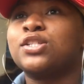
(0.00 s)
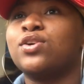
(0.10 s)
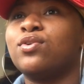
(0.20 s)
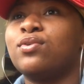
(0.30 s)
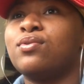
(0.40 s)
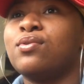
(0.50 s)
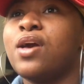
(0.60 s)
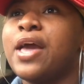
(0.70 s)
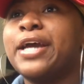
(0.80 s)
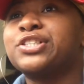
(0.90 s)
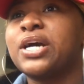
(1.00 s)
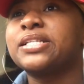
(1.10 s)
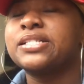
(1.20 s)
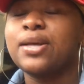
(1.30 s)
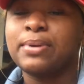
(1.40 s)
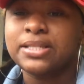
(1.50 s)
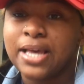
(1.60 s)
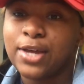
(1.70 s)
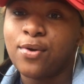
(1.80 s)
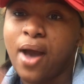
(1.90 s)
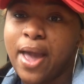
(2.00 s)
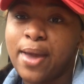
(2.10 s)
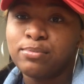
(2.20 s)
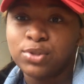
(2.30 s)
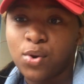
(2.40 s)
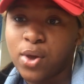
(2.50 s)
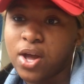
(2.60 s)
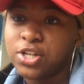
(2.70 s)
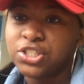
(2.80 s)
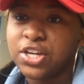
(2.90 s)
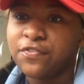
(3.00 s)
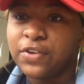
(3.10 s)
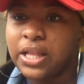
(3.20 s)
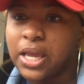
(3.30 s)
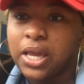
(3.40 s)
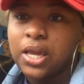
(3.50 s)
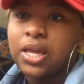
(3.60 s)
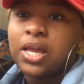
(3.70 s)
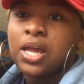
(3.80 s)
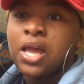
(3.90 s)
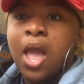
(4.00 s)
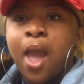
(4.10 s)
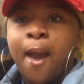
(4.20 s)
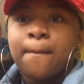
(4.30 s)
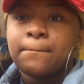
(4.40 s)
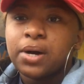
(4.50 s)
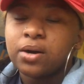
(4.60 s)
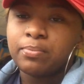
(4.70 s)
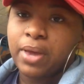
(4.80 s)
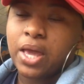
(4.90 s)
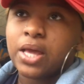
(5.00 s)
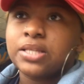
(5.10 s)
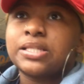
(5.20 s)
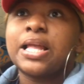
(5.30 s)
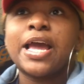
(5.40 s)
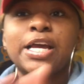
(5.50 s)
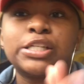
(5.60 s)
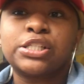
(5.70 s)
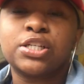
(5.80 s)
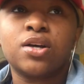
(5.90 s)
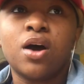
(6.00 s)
So, as you guys can tell by the title, I am doing a Chick-fil-A mukbang slash